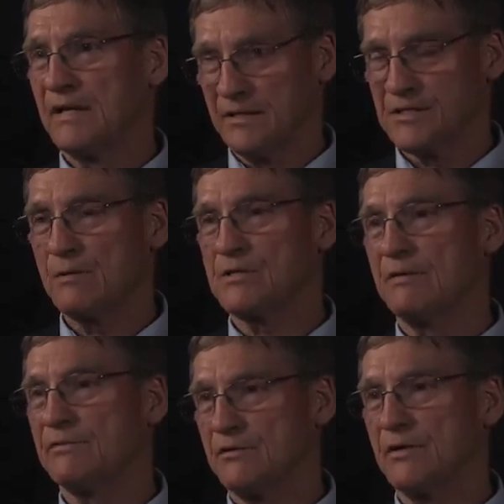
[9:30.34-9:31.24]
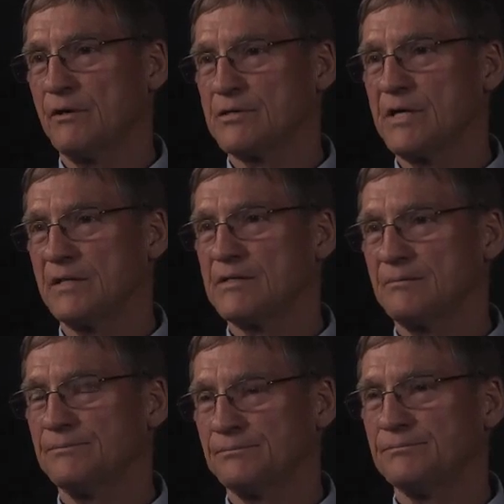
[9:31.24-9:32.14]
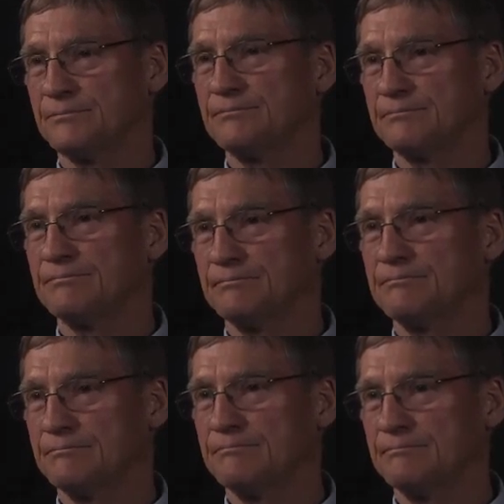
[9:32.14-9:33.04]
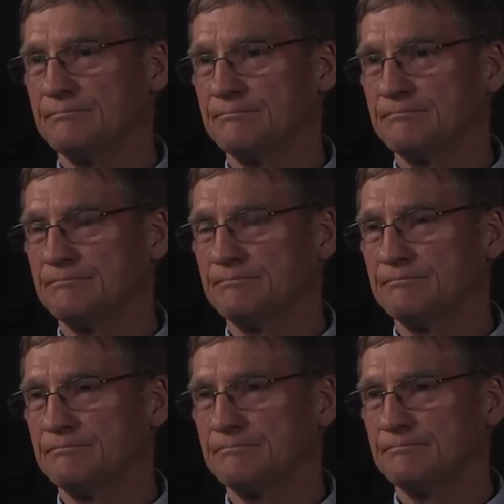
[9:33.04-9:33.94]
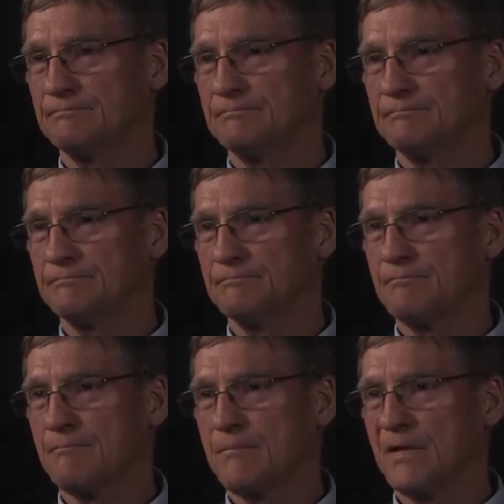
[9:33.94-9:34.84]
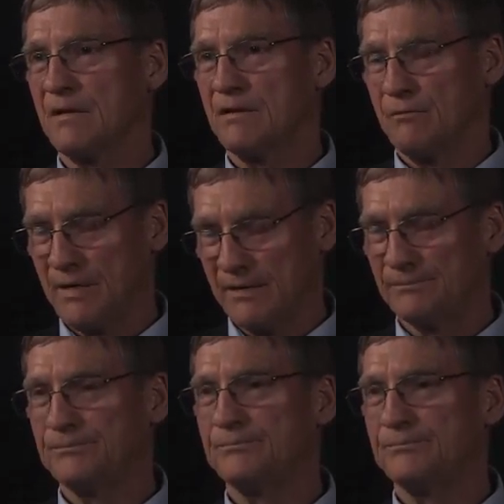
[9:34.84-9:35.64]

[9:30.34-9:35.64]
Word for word: Yes, I was infantry in O C S. and, and to a platoon leader's job. Right.